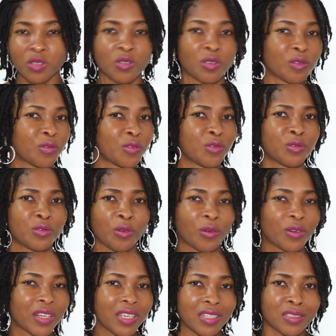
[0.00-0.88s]
So if you
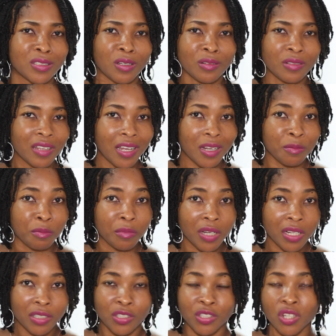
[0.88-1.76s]
don't eat out that
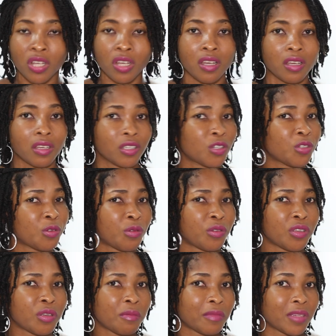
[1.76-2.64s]
much, you know,
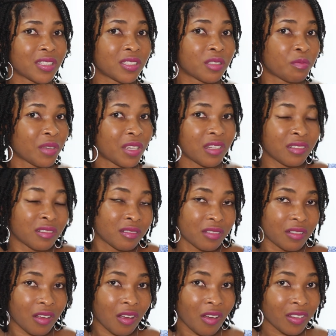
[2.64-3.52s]
you may spend
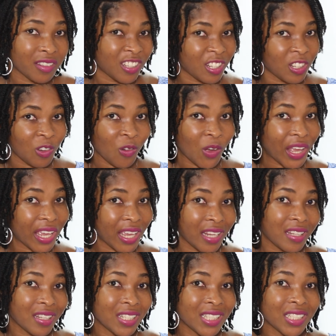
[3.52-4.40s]
on the lower
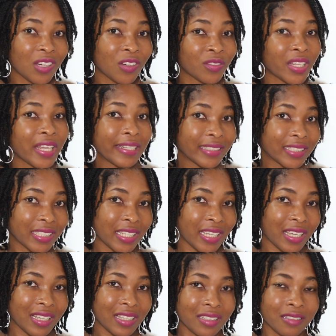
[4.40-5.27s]
end of that
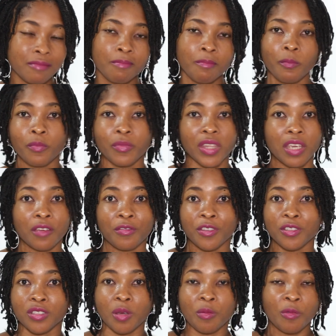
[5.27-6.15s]
scale. If
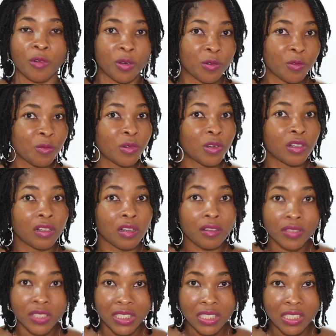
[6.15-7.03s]
you're someone who
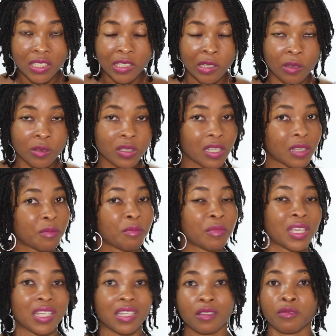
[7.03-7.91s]
loves to eat out, it
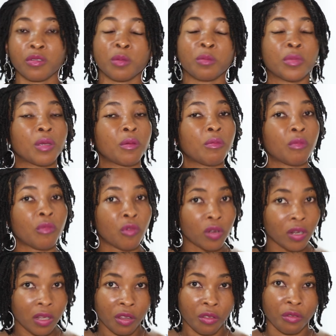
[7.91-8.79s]
may even be
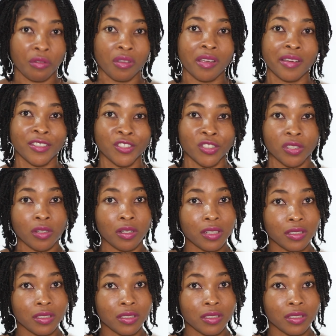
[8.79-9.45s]
more than $300.